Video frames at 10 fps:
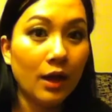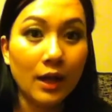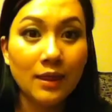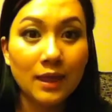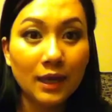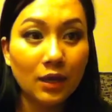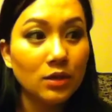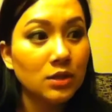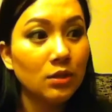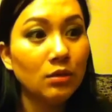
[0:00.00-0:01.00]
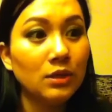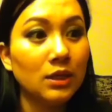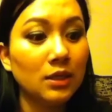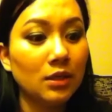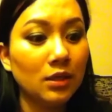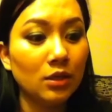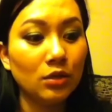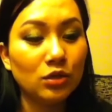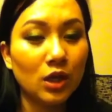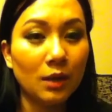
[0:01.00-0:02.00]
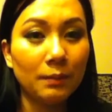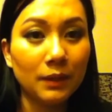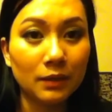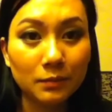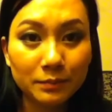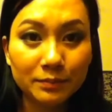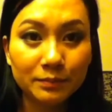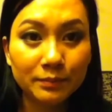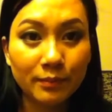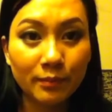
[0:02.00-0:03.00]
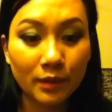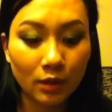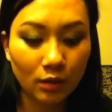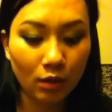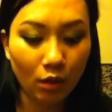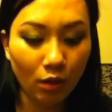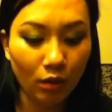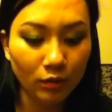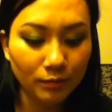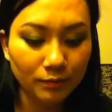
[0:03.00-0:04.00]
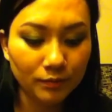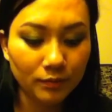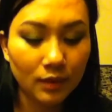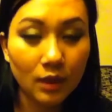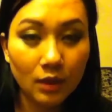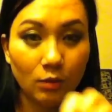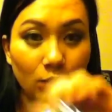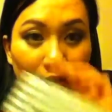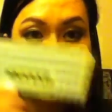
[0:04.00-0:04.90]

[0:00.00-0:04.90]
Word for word: And then I also did another shopping haul when